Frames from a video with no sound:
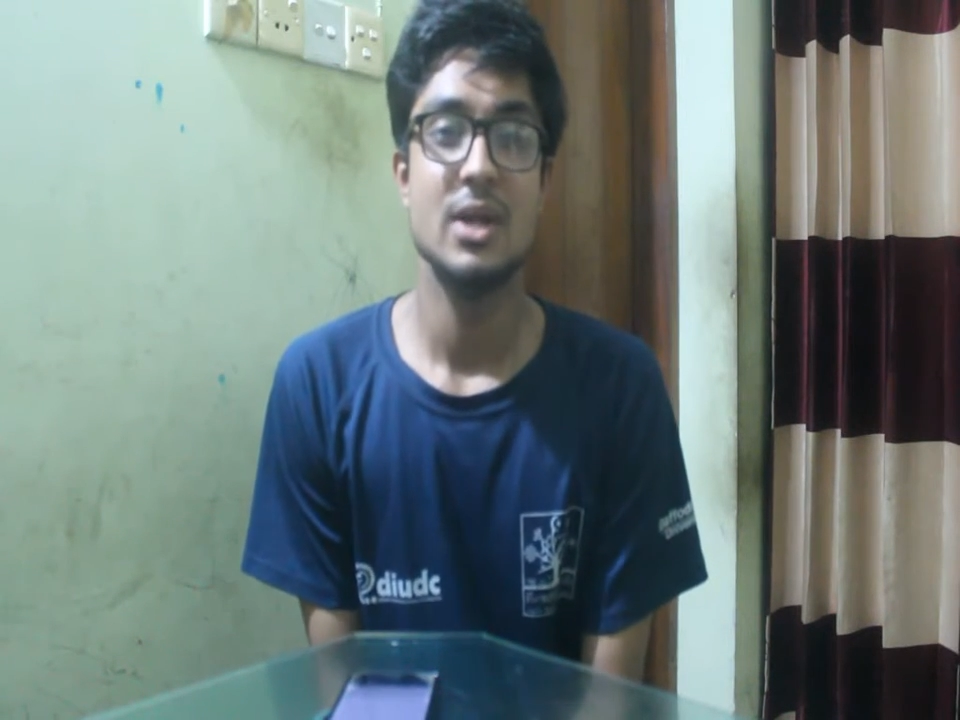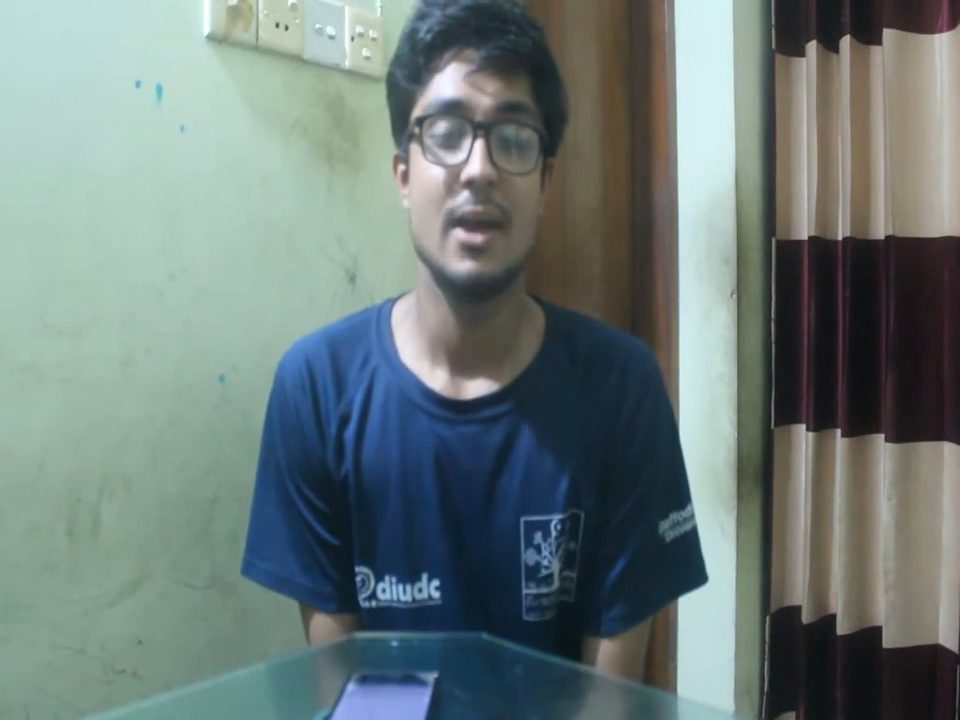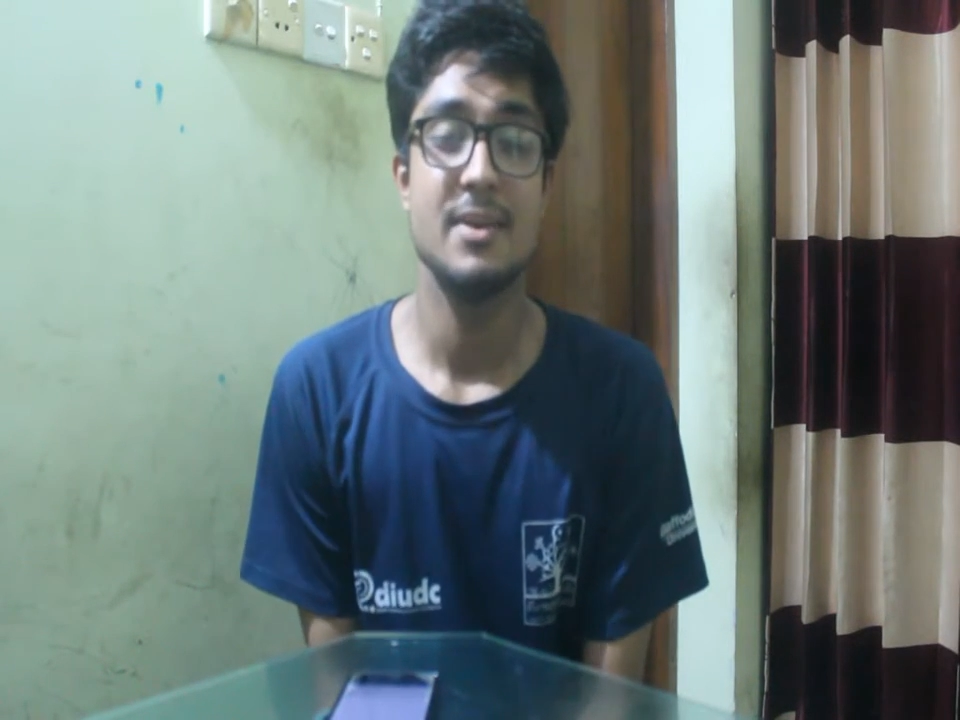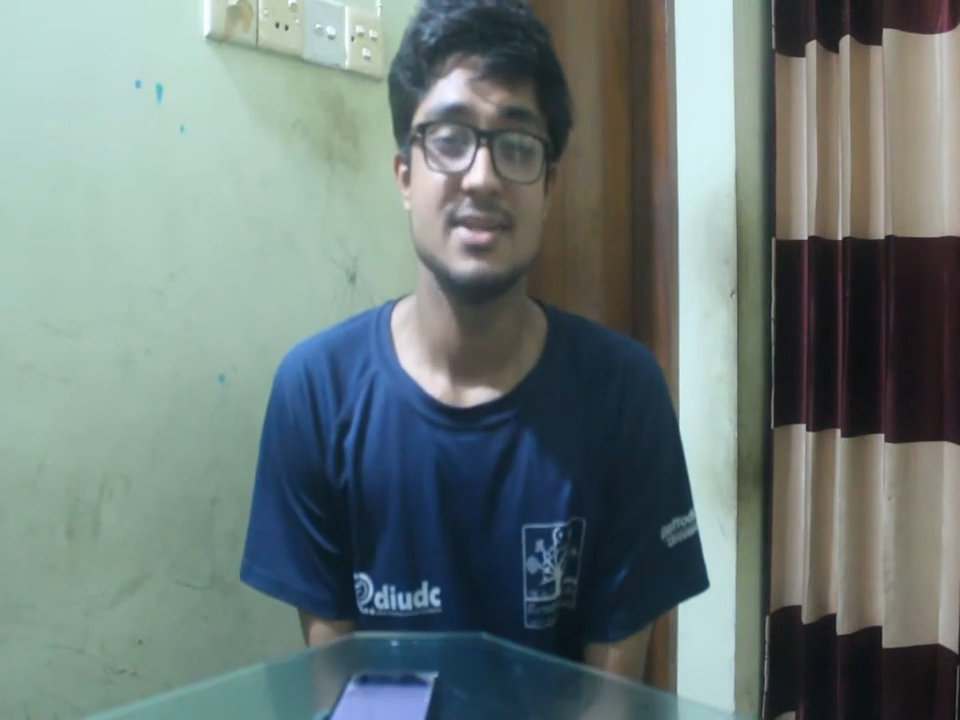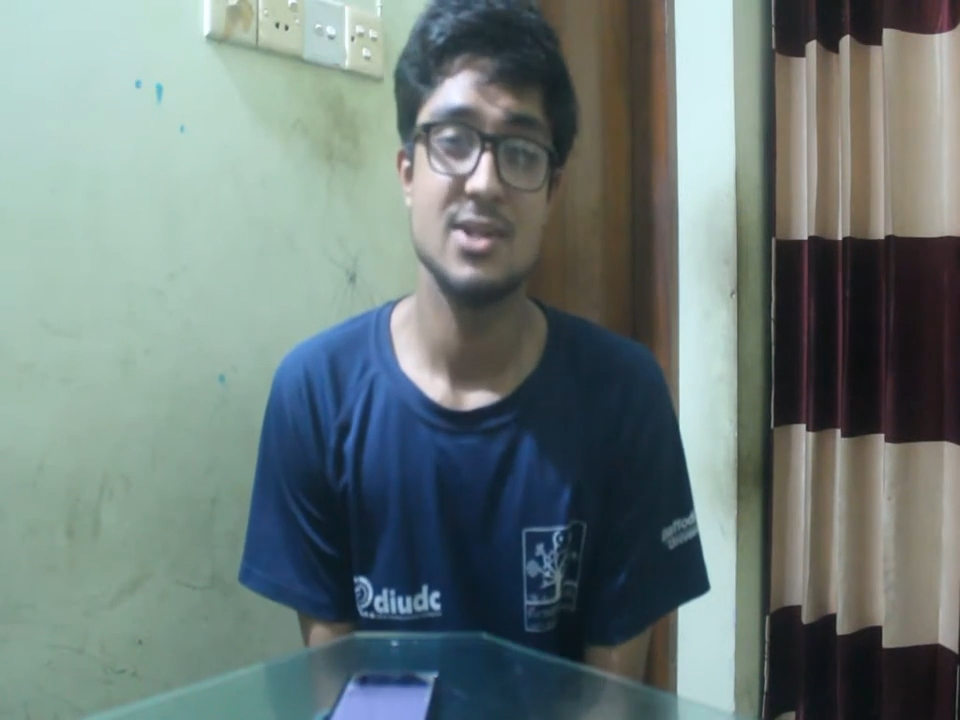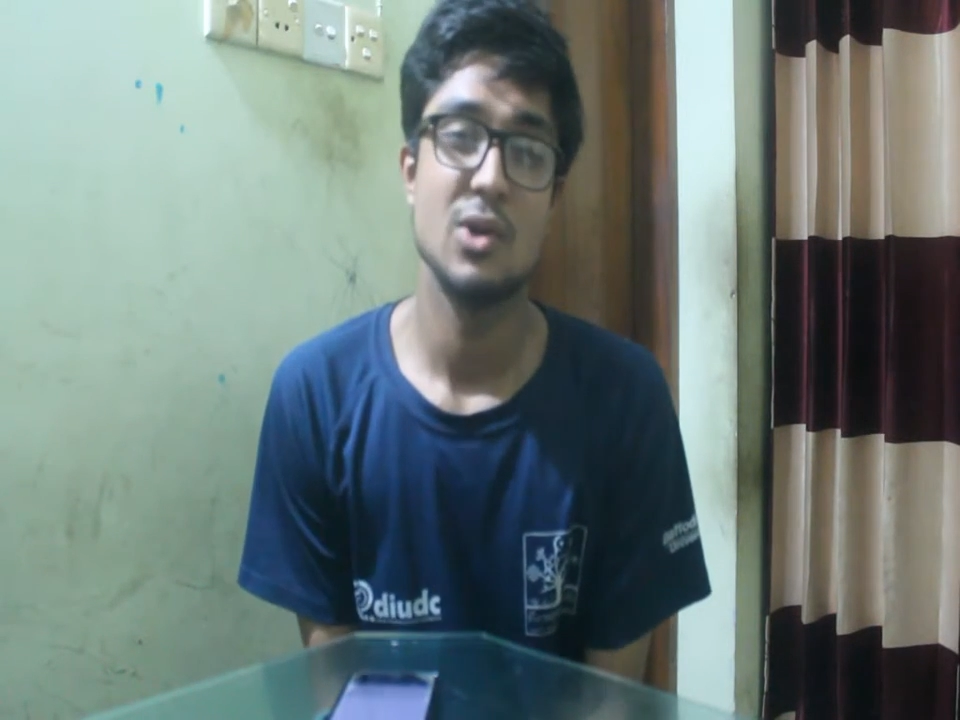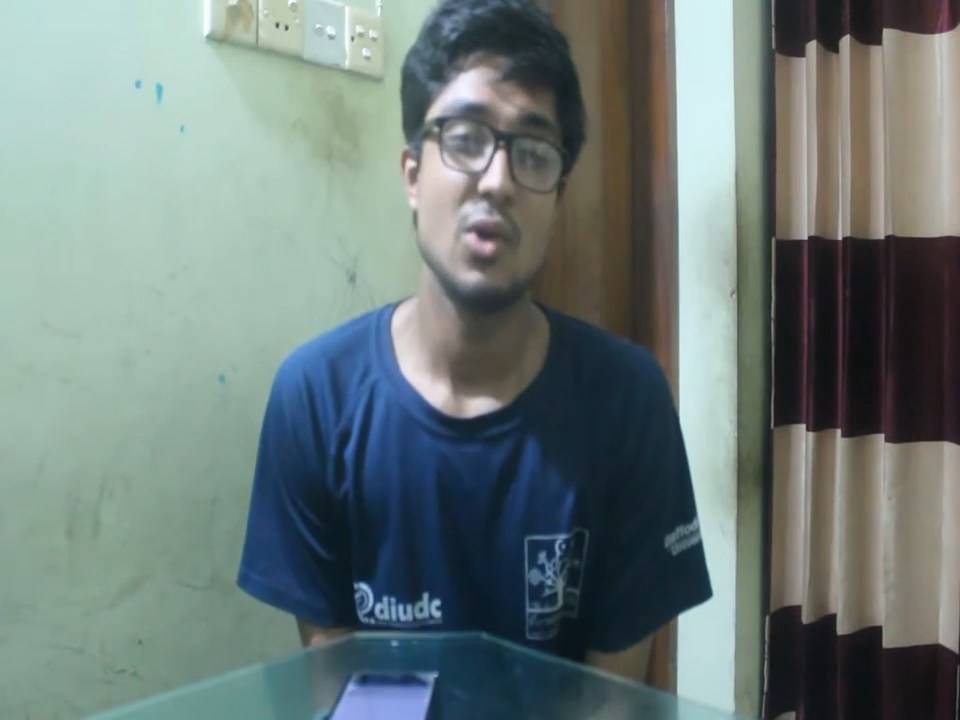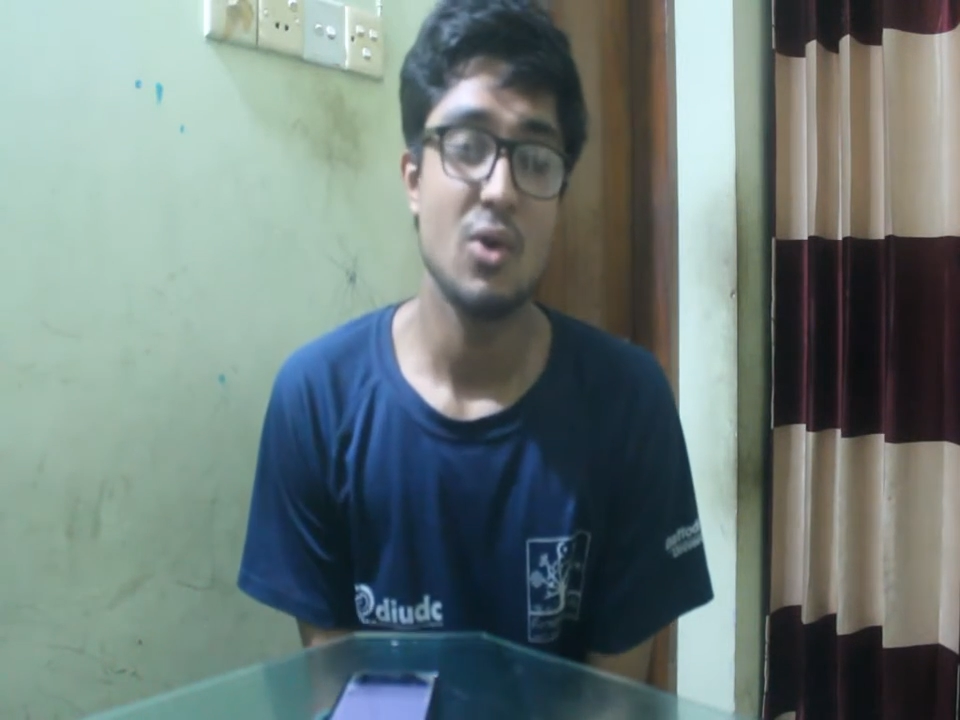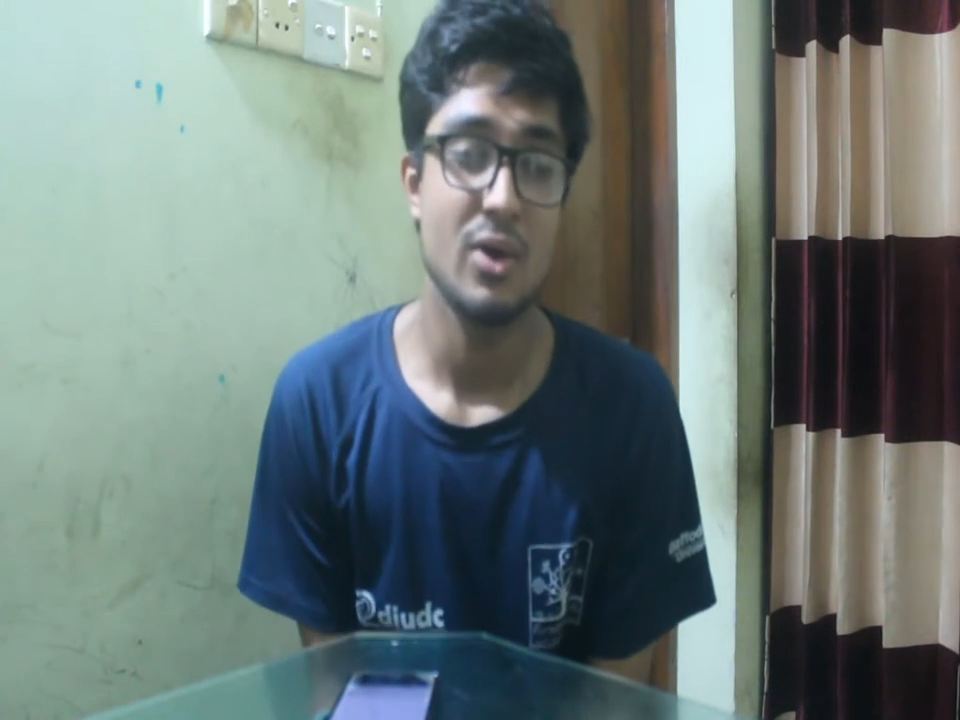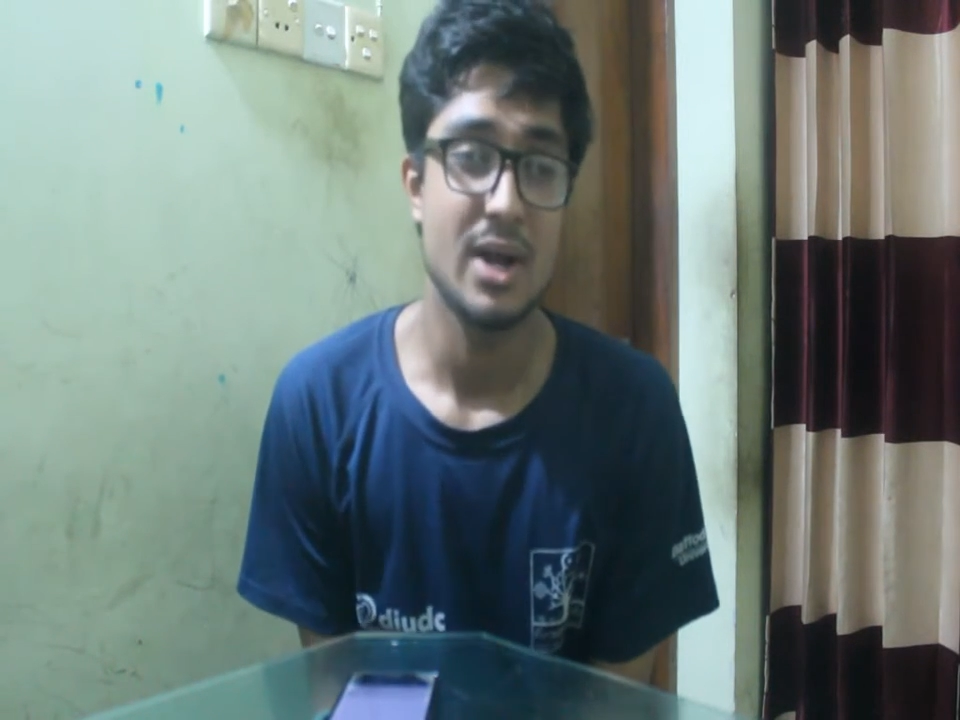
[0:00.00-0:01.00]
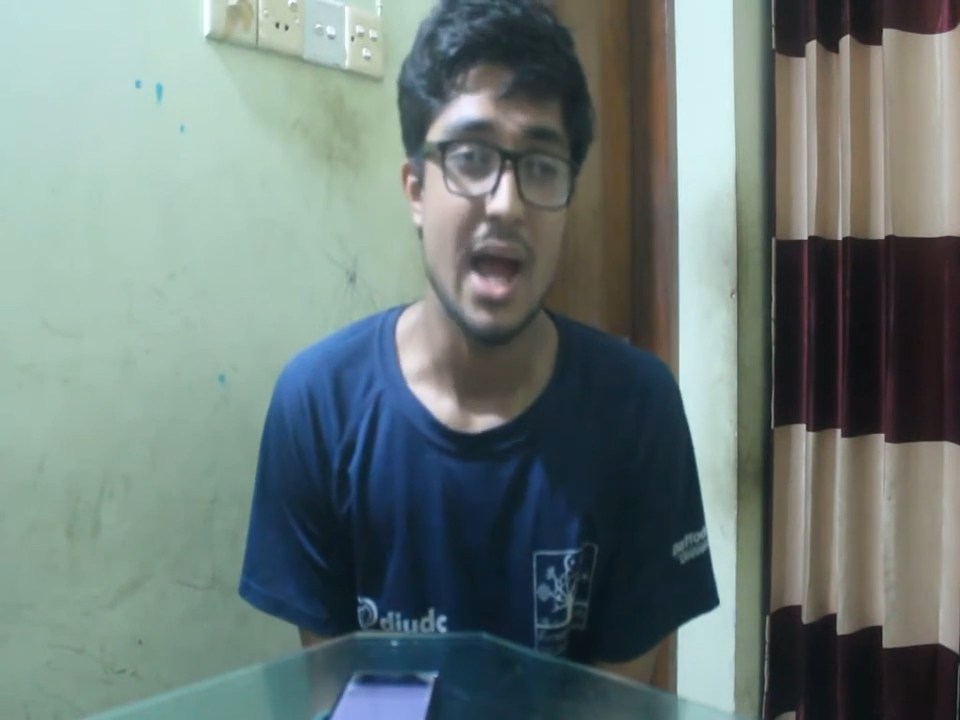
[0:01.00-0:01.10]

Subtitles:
happens in our long run.